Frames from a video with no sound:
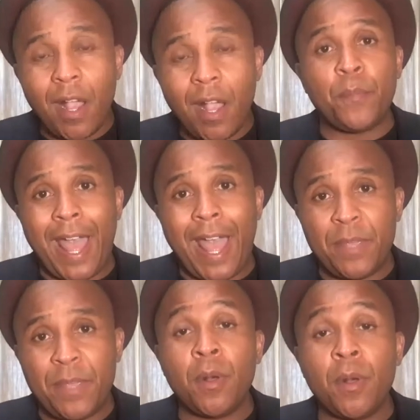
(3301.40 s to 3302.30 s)

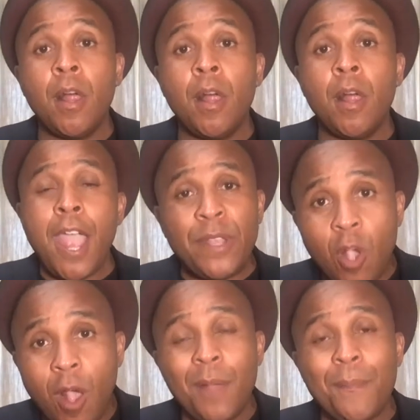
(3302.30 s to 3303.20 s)
people and we talk
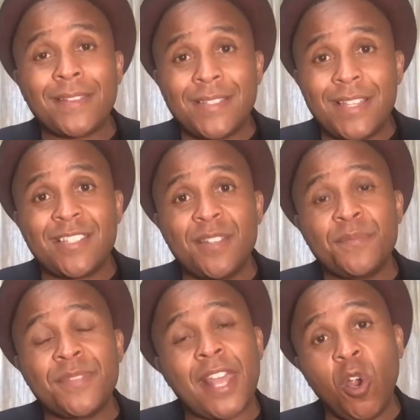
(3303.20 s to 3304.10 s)
about systems that
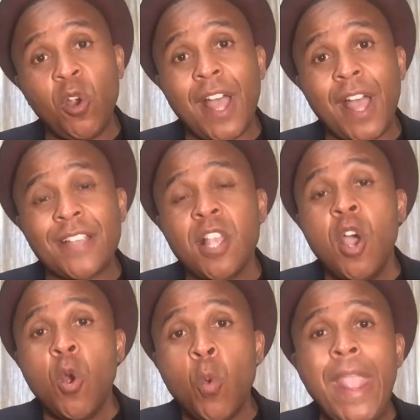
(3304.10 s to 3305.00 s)
hurt us,
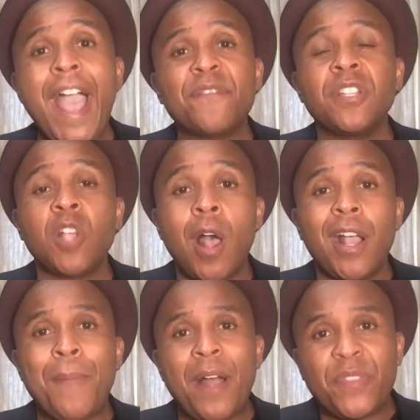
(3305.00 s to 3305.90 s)
we have to talk
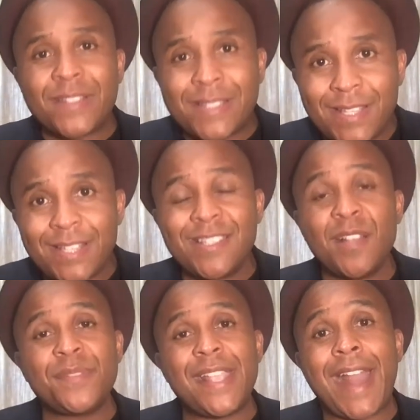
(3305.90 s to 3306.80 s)
about the
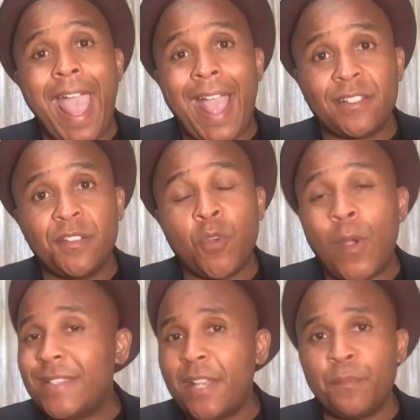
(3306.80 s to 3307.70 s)
systems in active
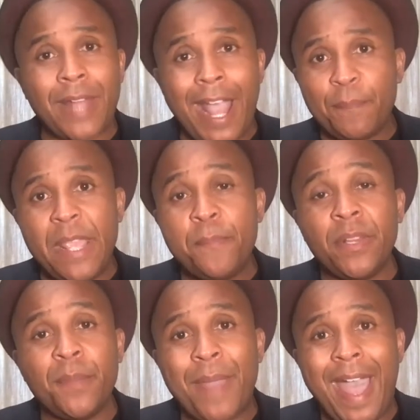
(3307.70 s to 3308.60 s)
voice and Black
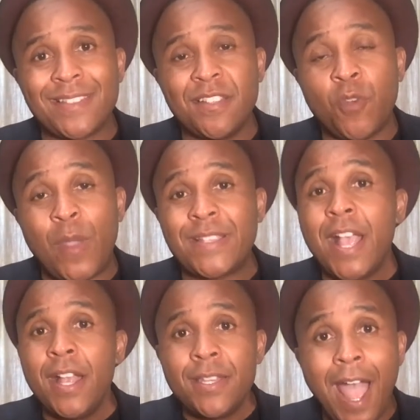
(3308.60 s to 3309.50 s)
people in passive voice,
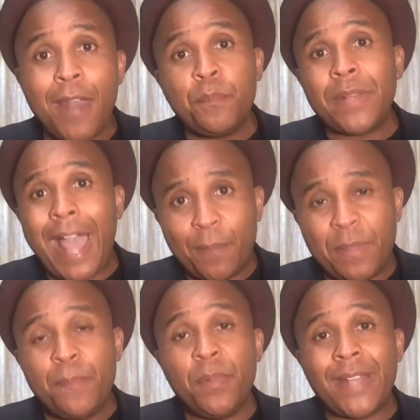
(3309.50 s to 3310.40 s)
not Black
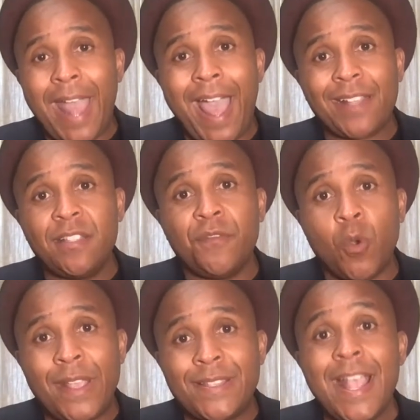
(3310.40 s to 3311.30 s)
people in active
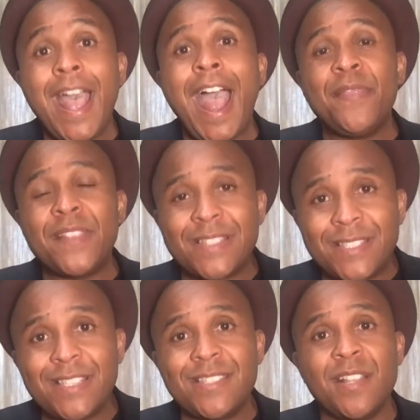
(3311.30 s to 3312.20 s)
voice and the
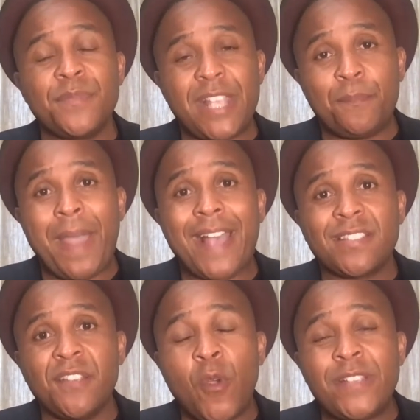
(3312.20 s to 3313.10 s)
systems in
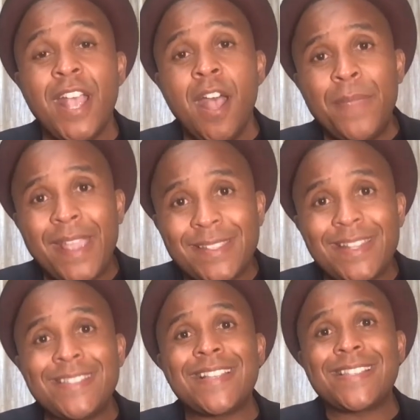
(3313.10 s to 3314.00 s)
passive voice, because it
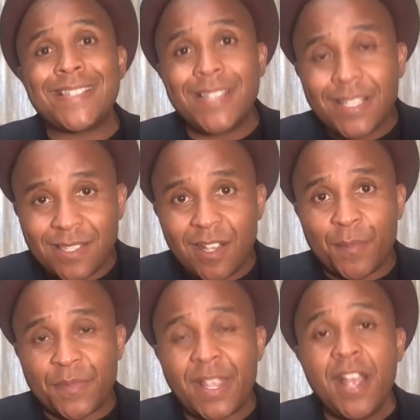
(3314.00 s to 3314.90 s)
is the
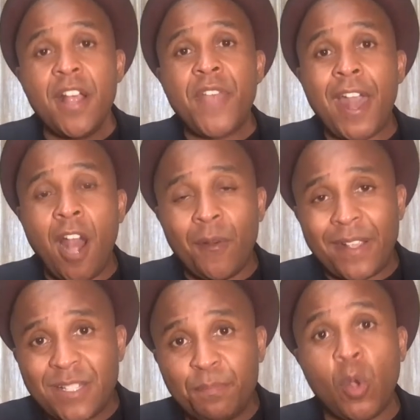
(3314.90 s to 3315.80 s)
systems that are
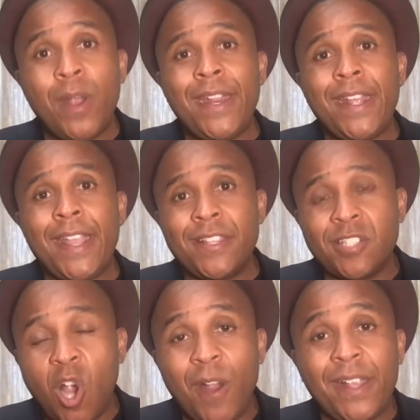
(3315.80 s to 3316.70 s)
exploiting and
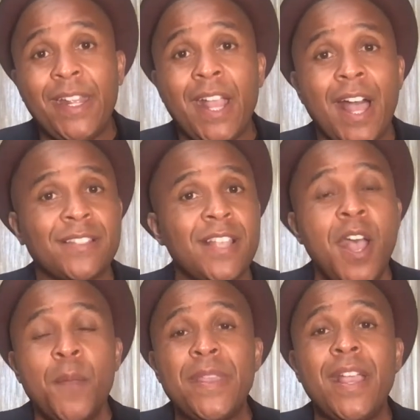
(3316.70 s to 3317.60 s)
targeting us.
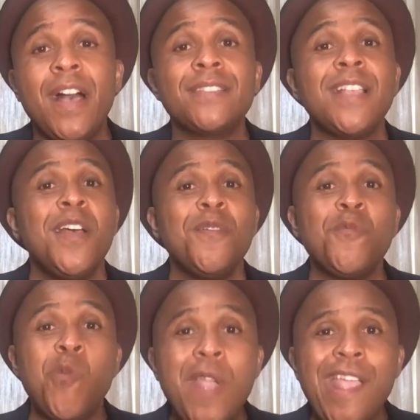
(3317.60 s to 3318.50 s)
Because
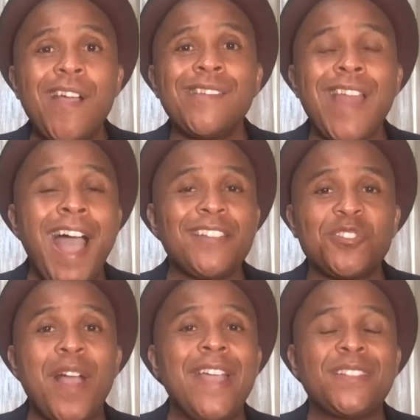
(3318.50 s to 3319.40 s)
we are not
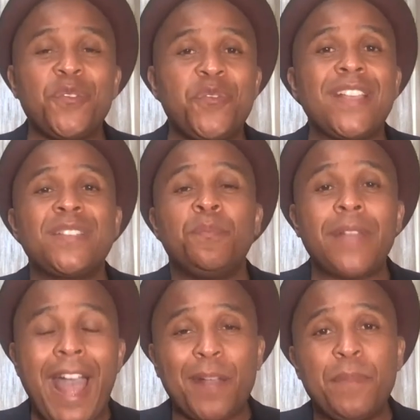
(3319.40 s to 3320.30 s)
trying to fix
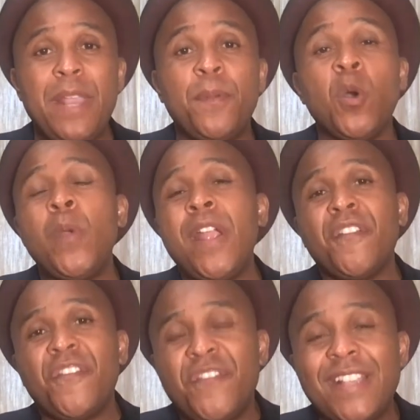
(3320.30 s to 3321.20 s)
Black people, we
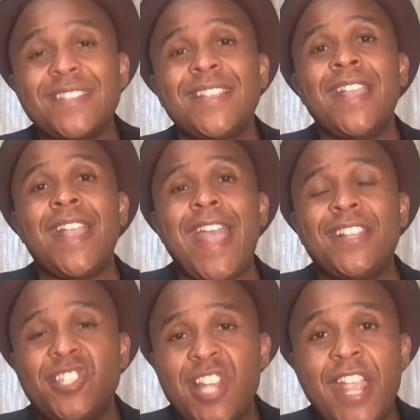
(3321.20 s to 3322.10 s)
are fixing
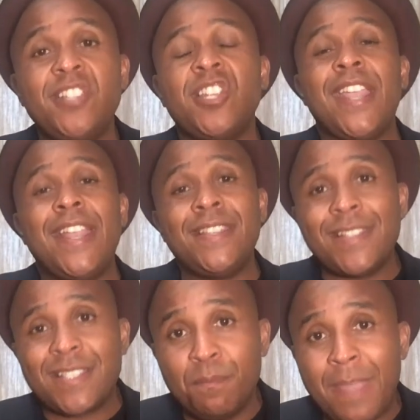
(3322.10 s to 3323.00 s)
and changing and
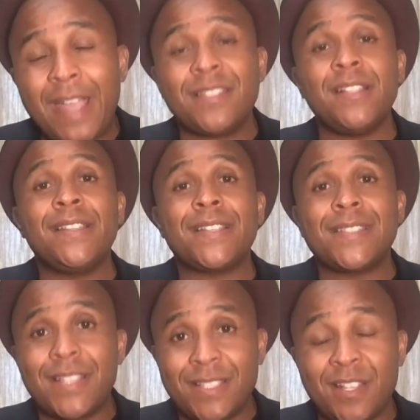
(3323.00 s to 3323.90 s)
dismantling dismantling the
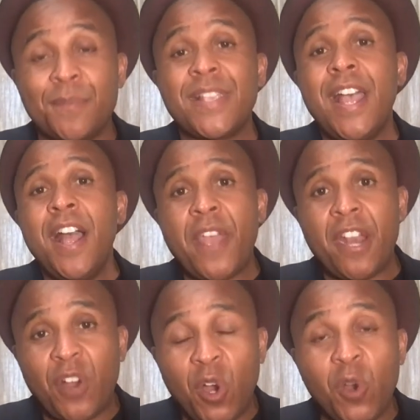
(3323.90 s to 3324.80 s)
systems that
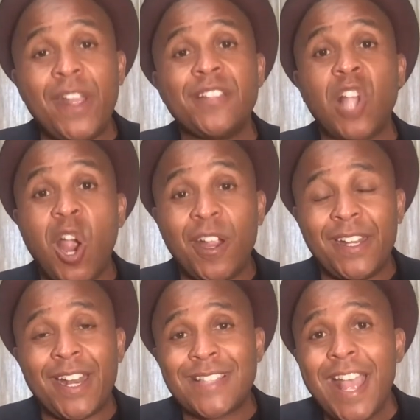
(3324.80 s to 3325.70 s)
have hurt and
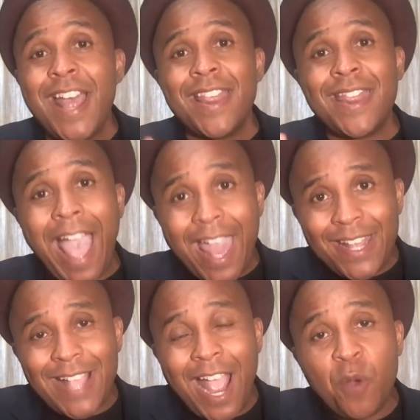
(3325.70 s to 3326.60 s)
targeted us. That
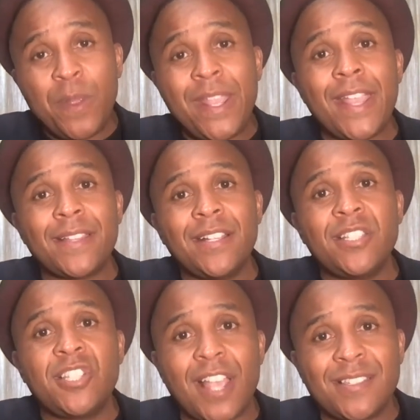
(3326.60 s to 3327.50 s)
is how we get to
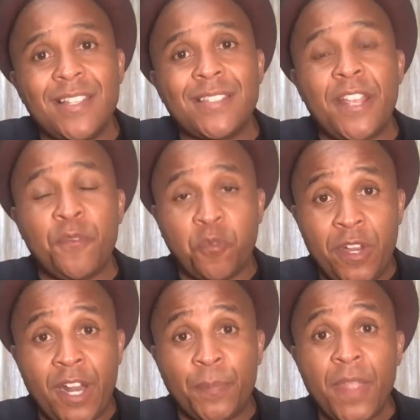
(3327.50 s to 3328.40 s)
justice and
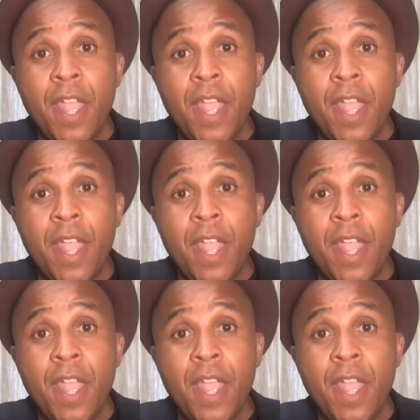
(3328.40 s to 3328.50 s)
freedom.